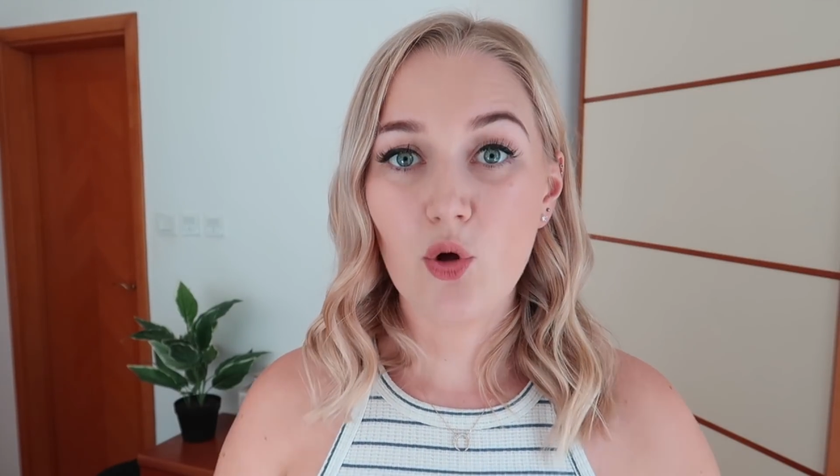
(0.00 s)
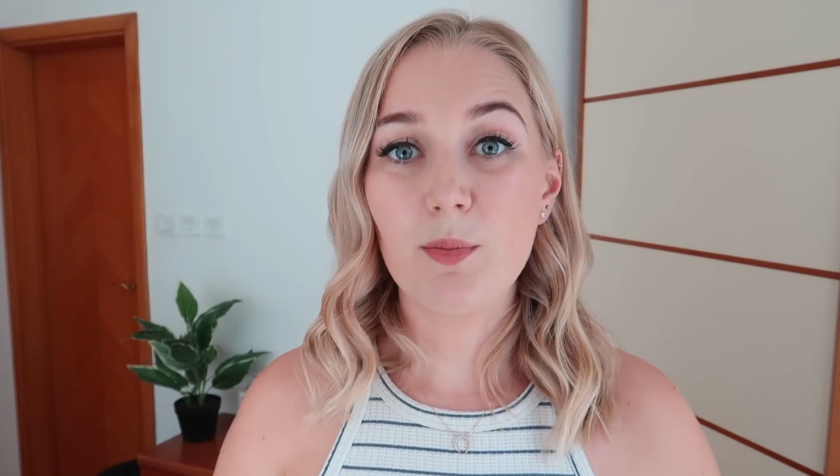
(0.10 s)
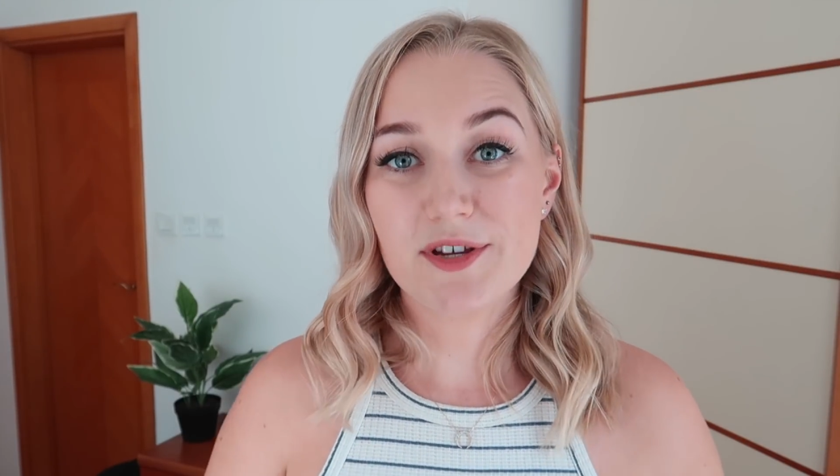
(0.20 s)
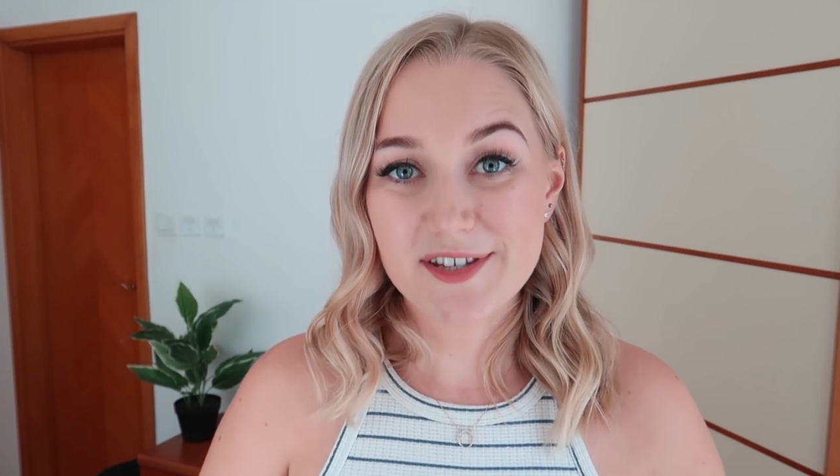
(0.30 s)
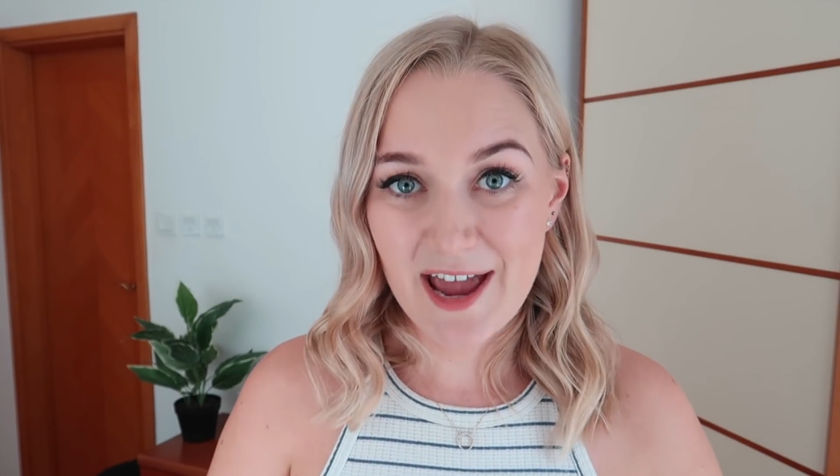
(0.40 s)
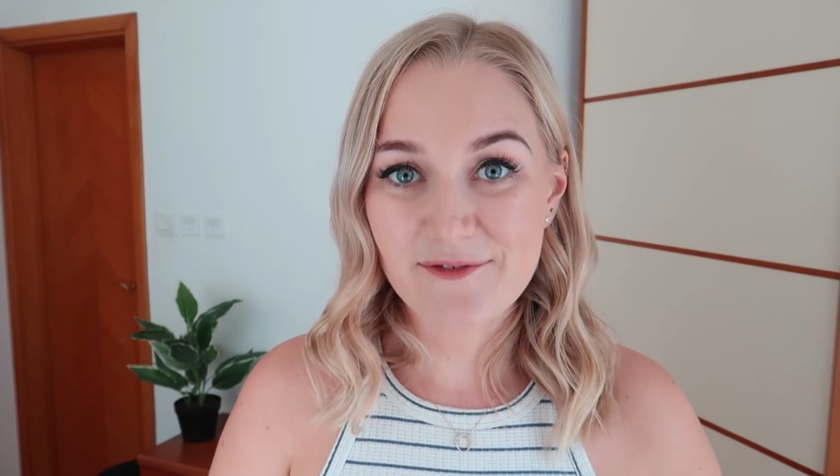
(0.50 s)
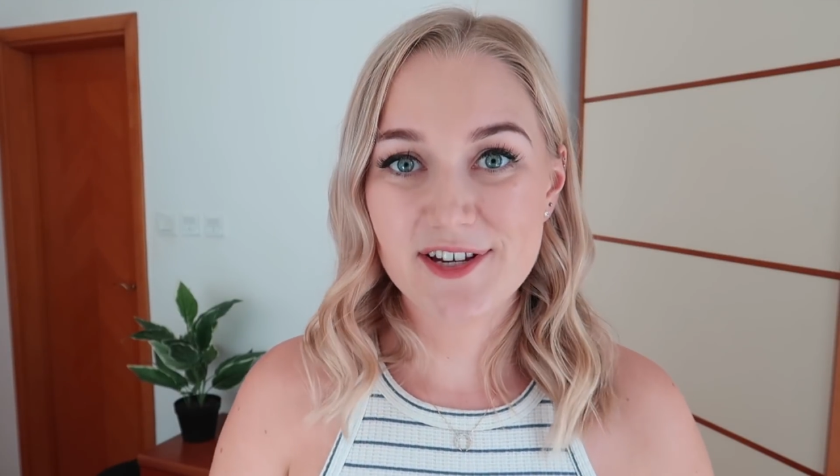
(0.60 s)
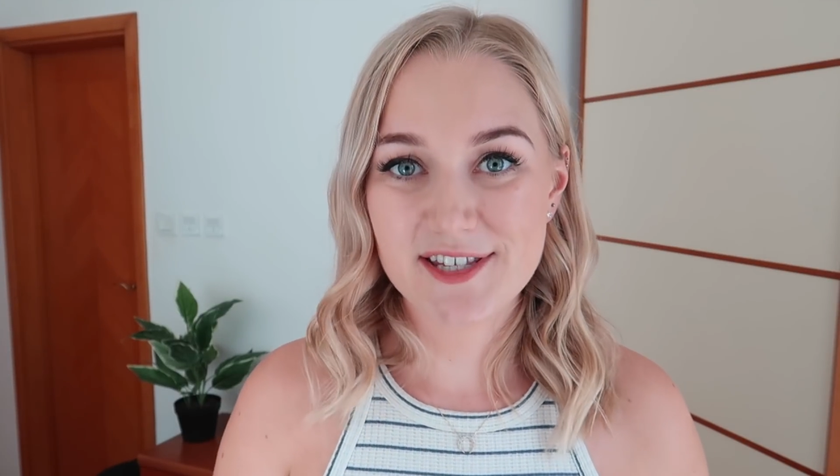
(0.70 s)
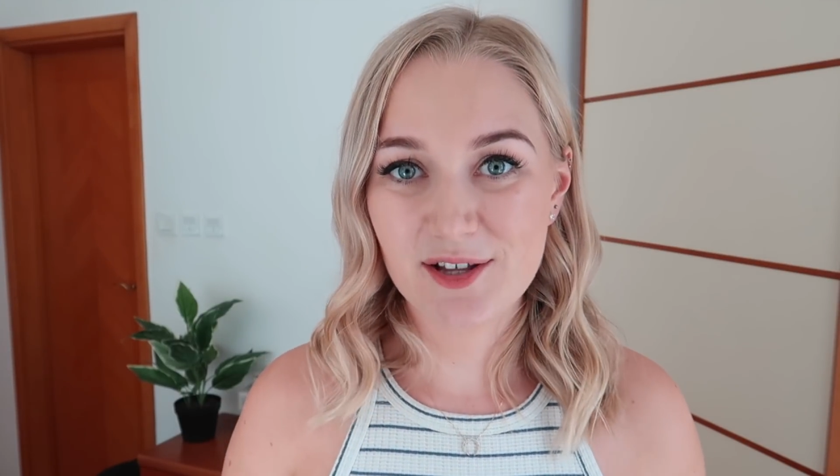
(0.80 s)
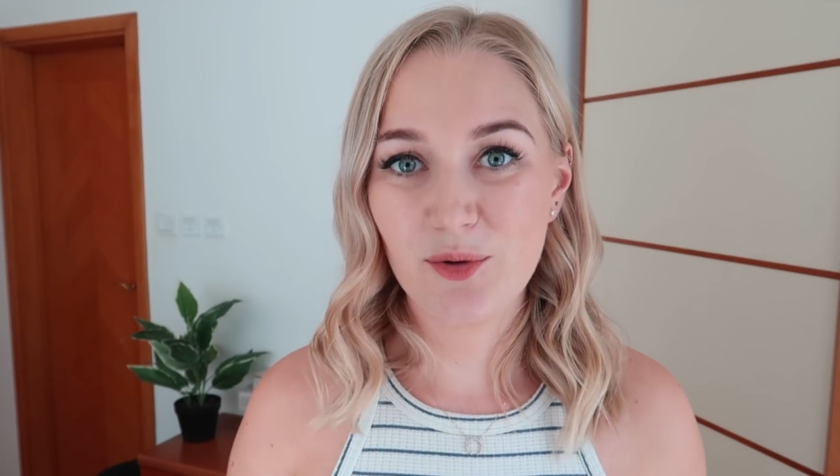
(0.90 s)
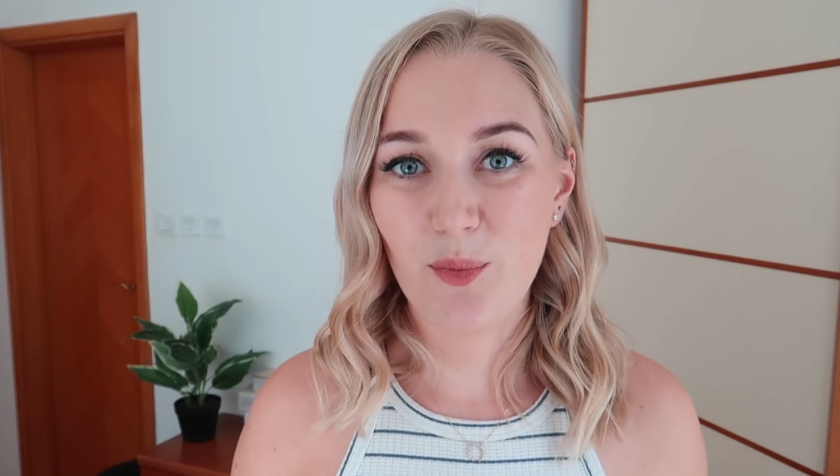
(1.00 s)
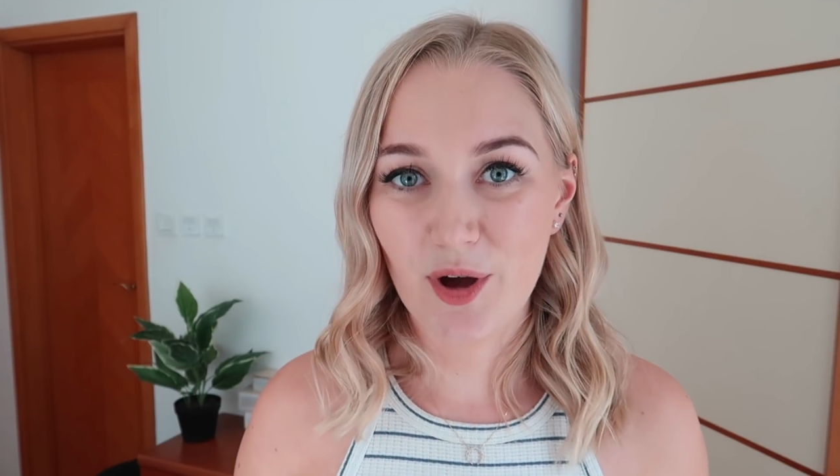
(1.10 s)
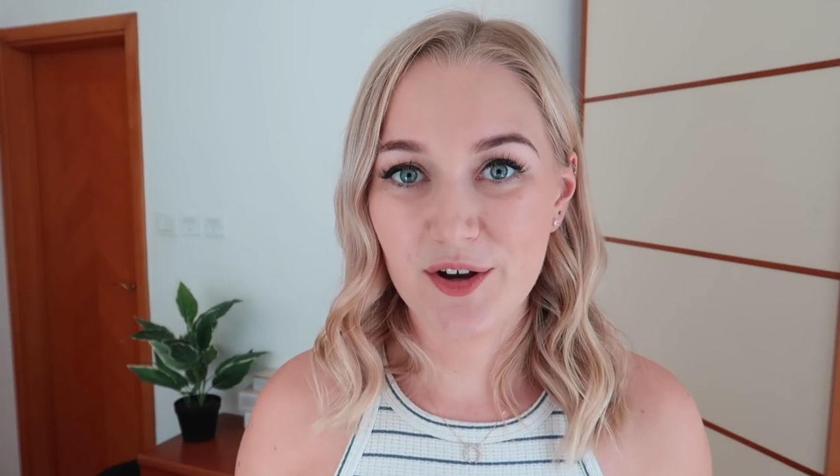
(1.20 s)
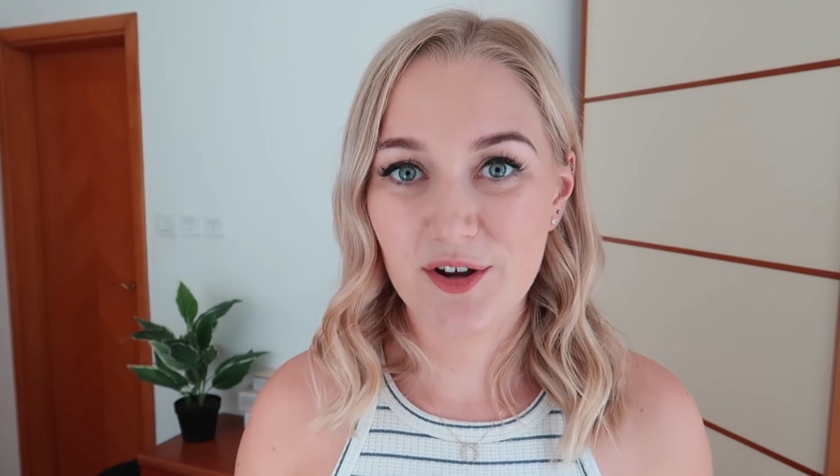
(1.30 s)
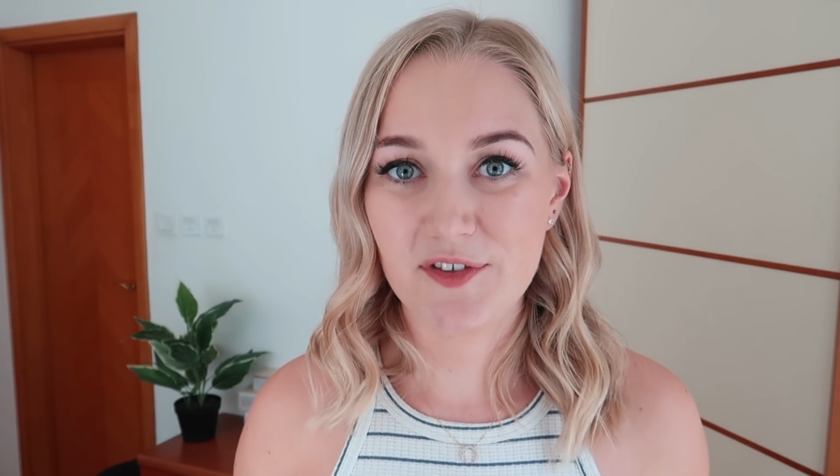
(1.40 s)
Almost every single
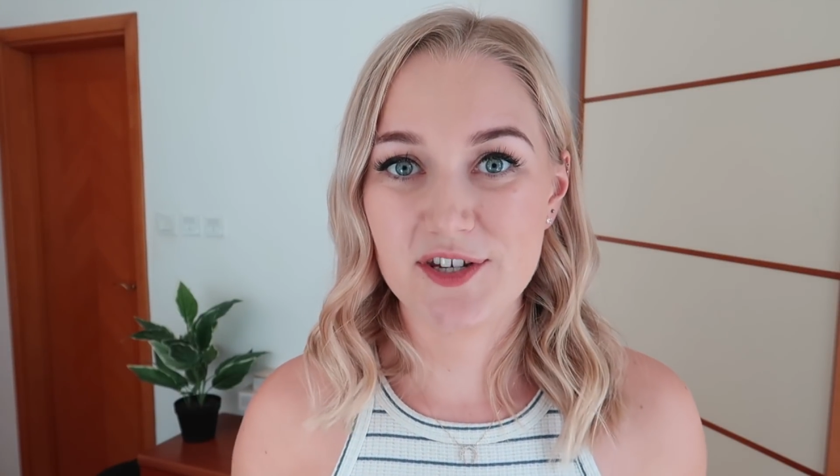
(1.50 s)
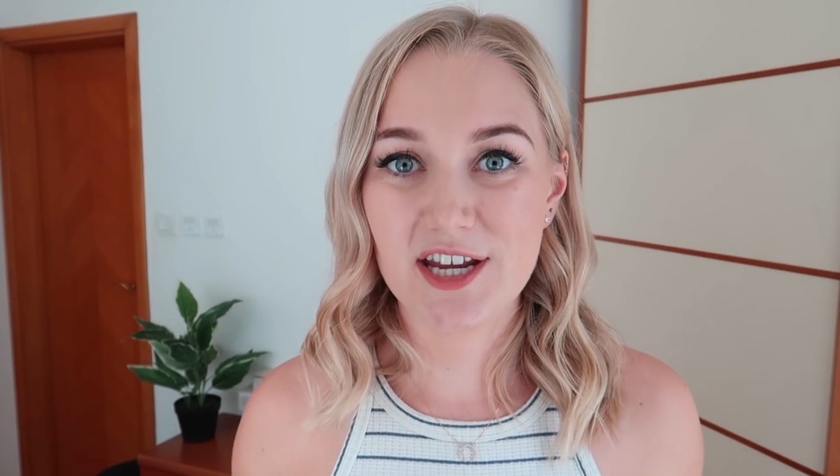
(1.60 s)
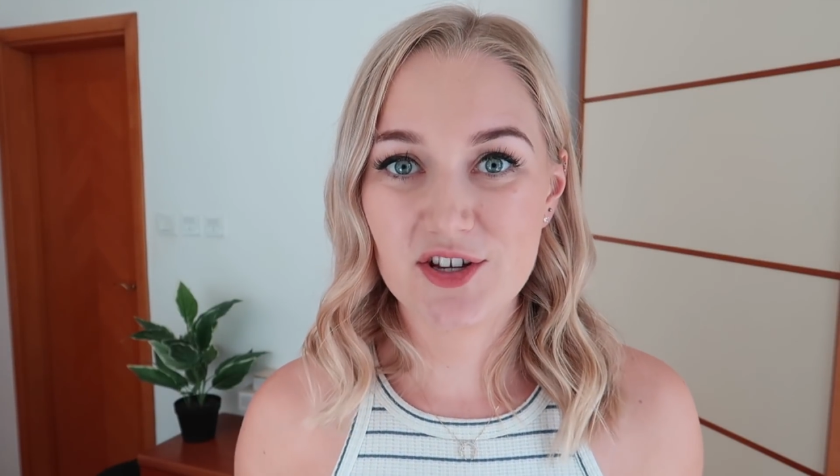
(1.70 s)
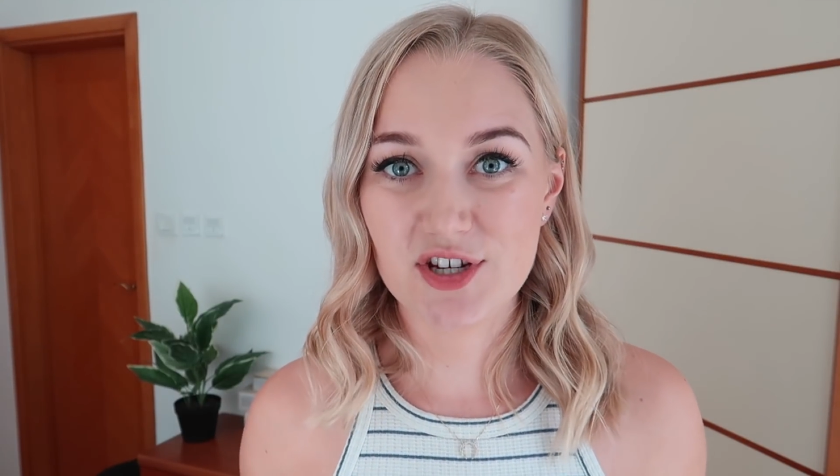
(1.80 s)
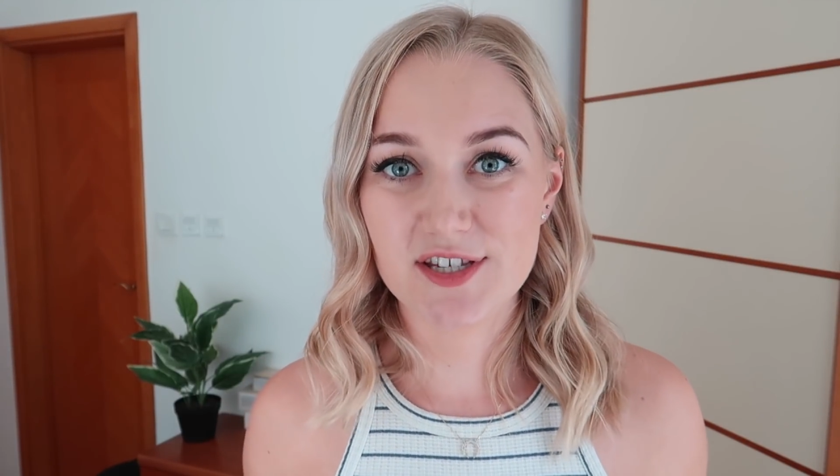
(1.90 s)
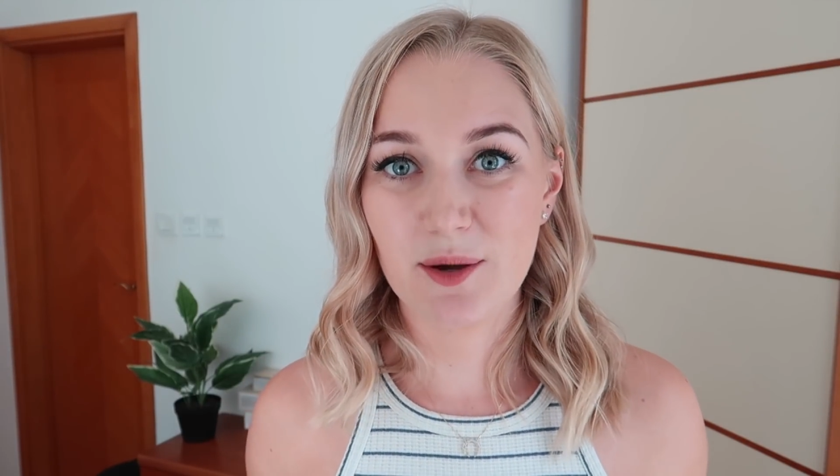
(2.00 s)
one of the teachers